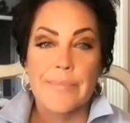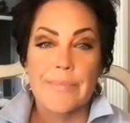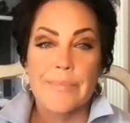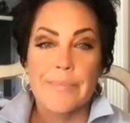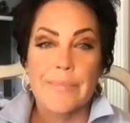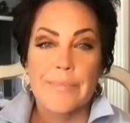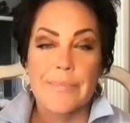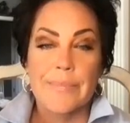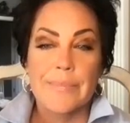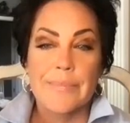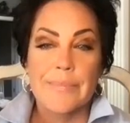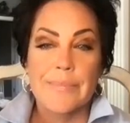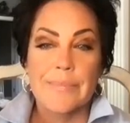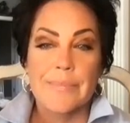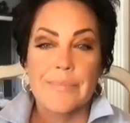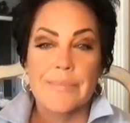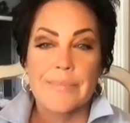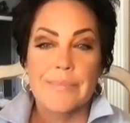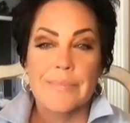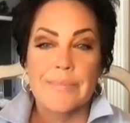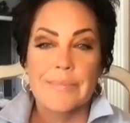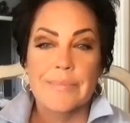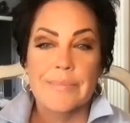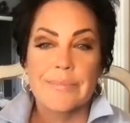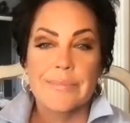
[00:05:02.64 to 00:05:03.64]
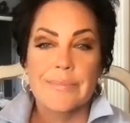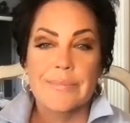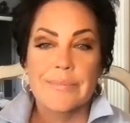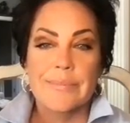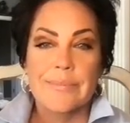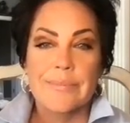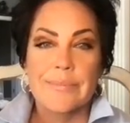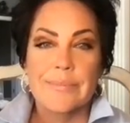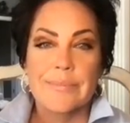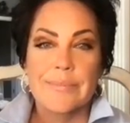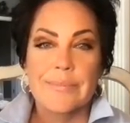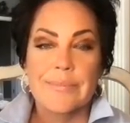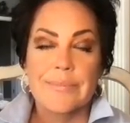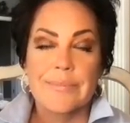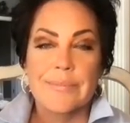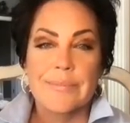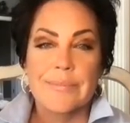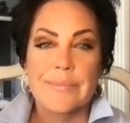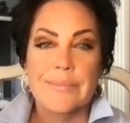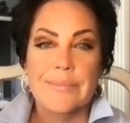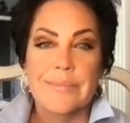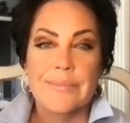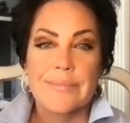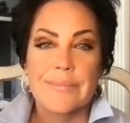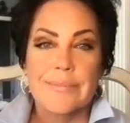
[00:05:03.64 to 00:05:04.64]

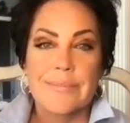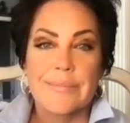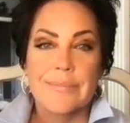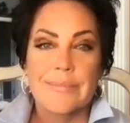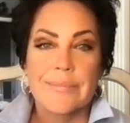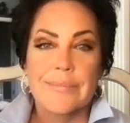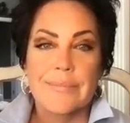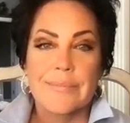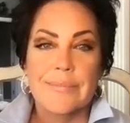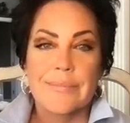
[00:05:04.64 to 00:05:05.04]
The person shown says nothing.